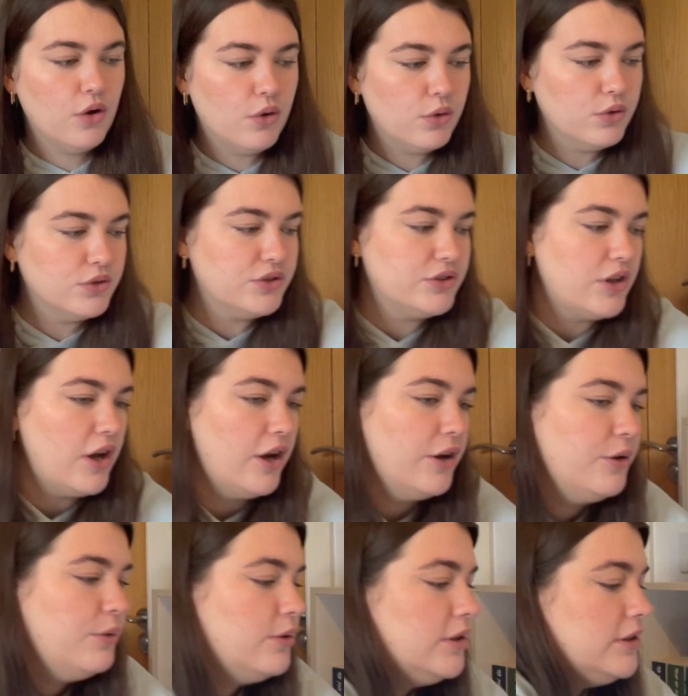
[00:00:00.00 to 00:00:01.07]

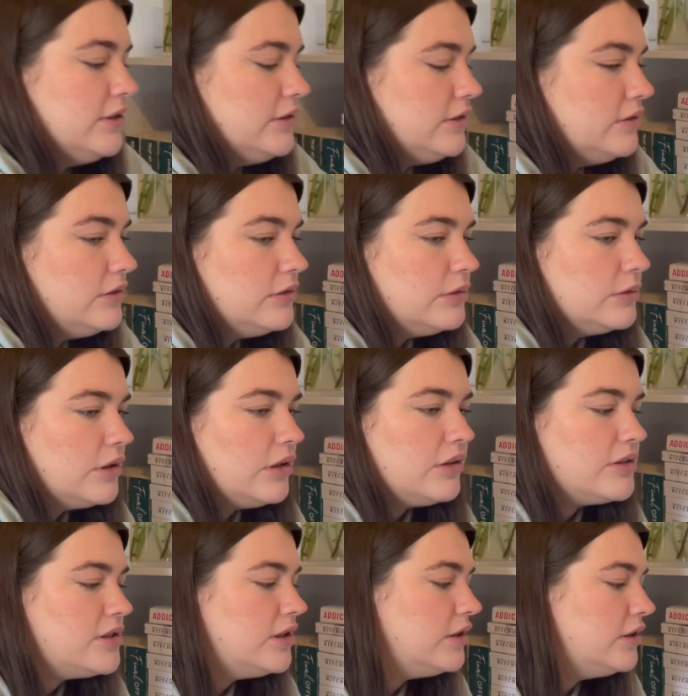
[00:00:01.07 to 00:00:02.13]
Also, oh
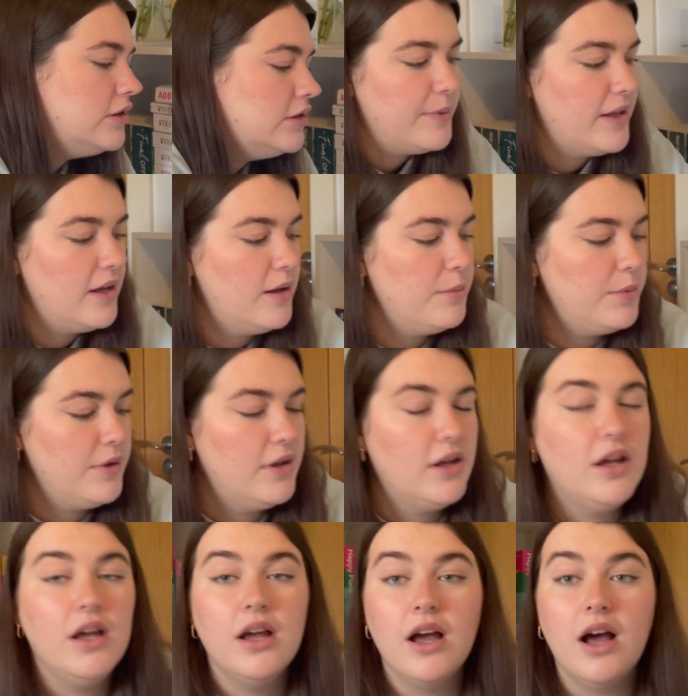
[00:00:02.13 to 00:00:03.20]
god,
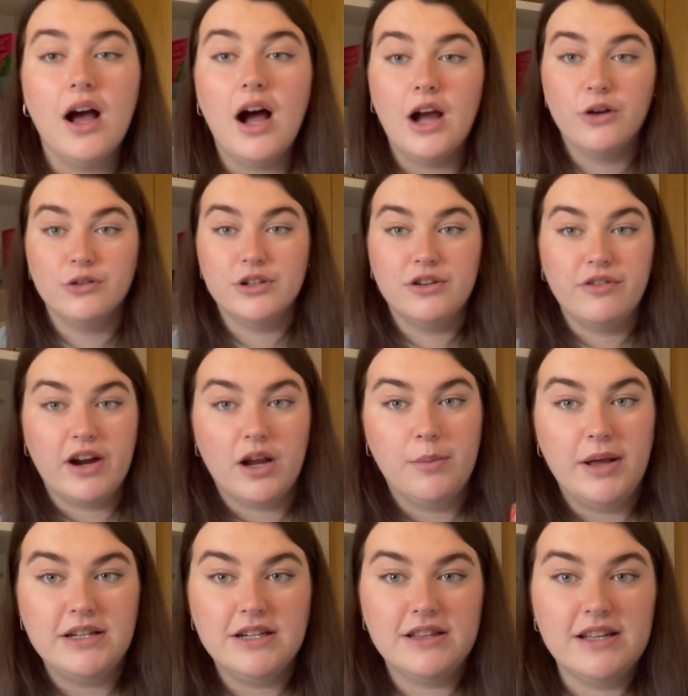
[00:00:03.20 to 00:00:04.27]
I already
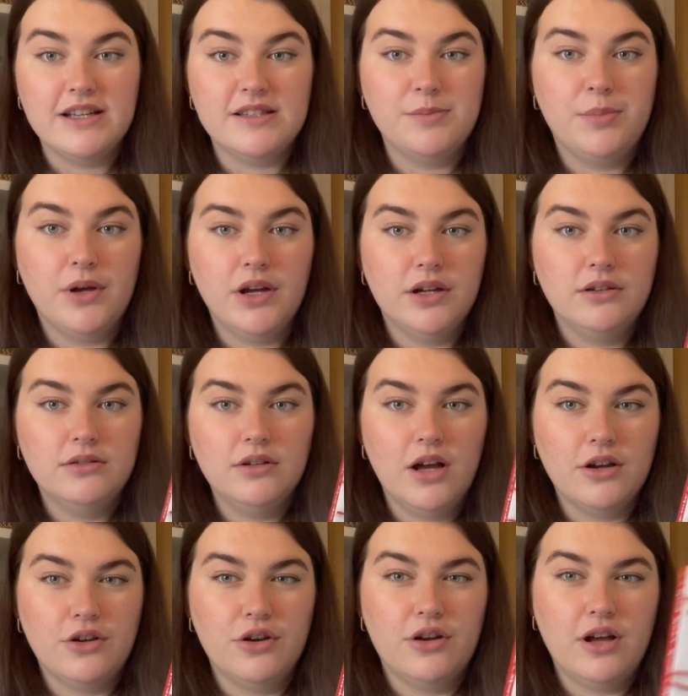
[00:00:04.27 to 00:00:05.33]
recommended this, but A
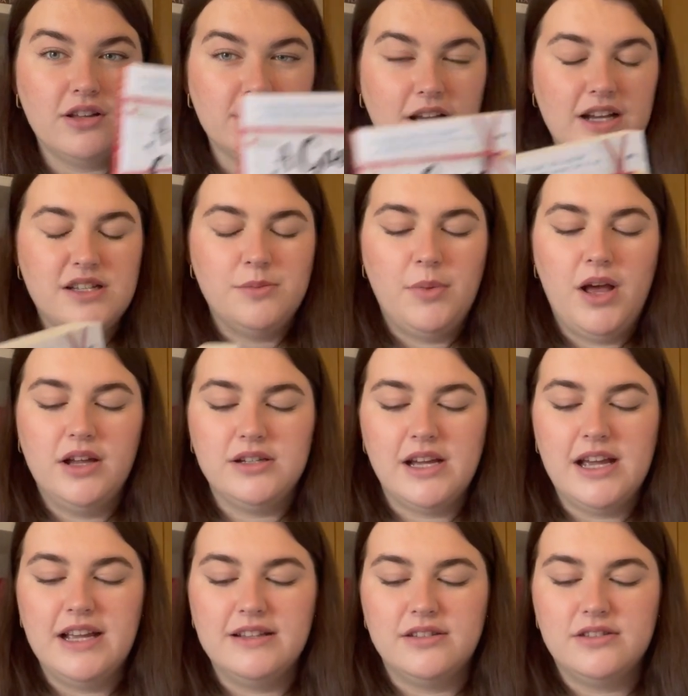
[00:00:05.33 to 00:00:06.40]
Good Girl's Guide to Murder
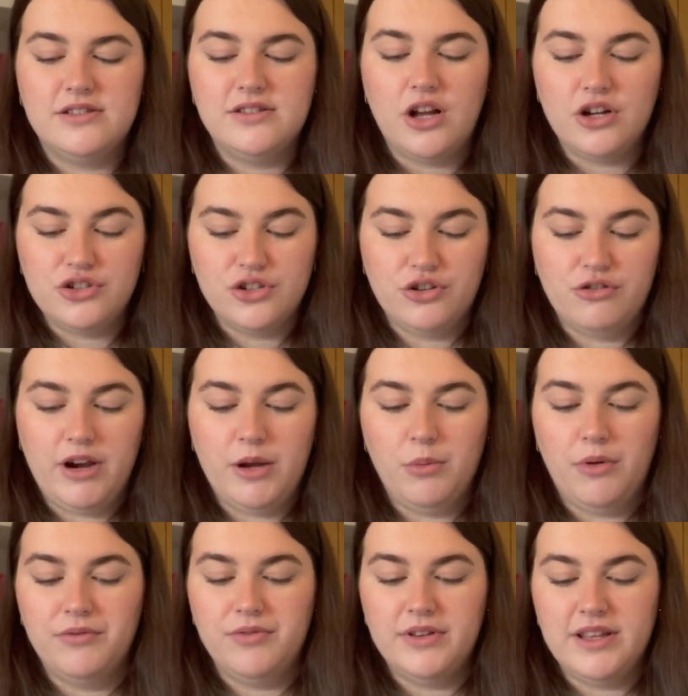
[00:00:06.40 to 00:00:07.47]
is such a great
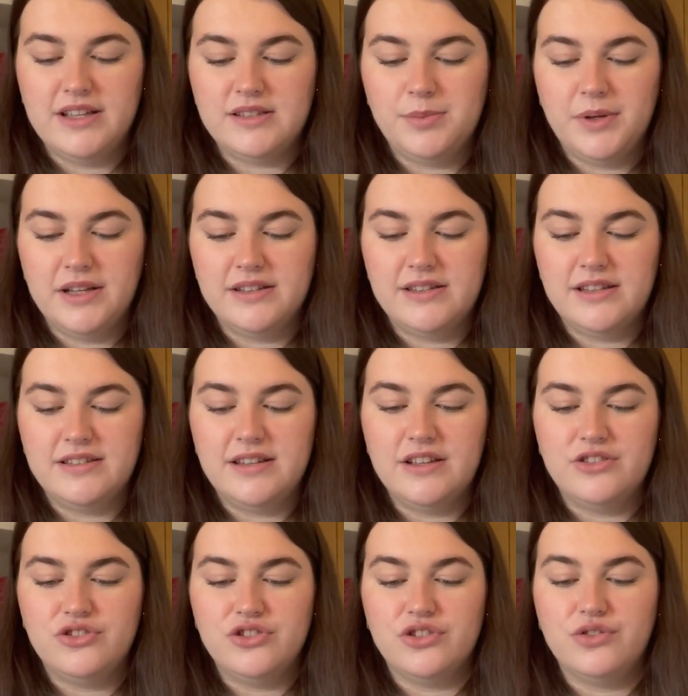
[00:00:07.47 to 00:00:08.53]
one for this, because this
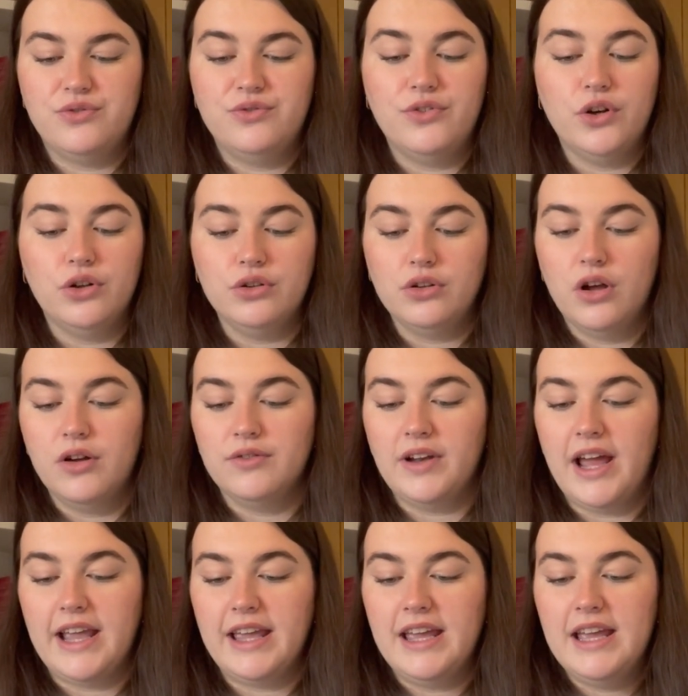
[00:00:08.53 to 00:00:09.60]
is just full of
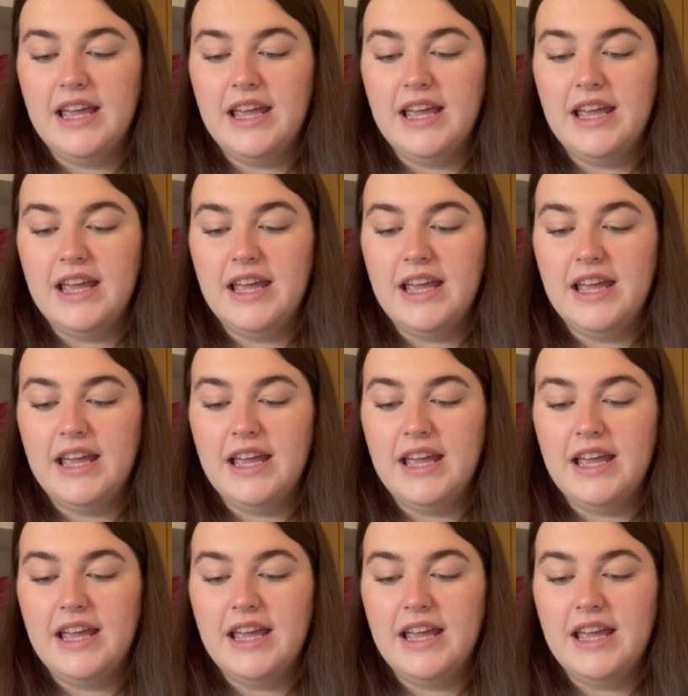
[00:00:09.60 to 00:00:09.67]
like